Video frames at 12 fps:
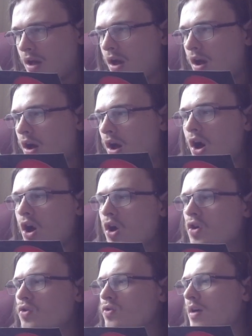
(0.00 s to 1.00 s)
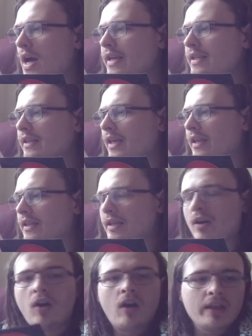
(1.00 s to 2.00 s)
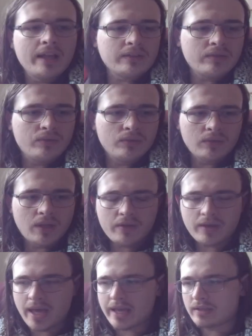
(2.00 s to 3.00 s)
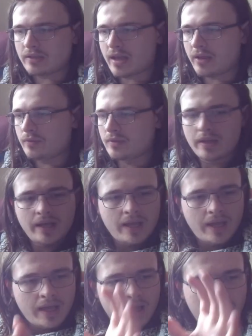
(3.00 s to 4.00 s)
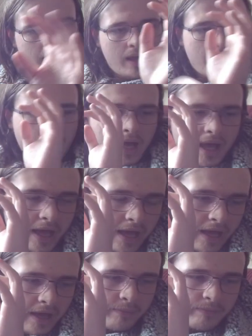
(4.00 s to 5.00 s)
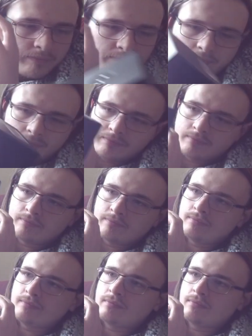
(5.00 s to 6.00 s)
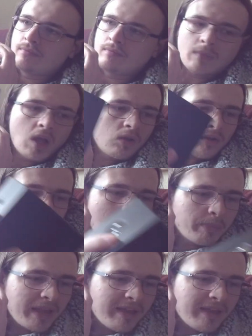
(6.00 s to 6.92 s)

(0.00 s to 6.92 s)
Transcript: Oh, I get it. Oh, that's cool. Okay, so, um, hold on, I'll be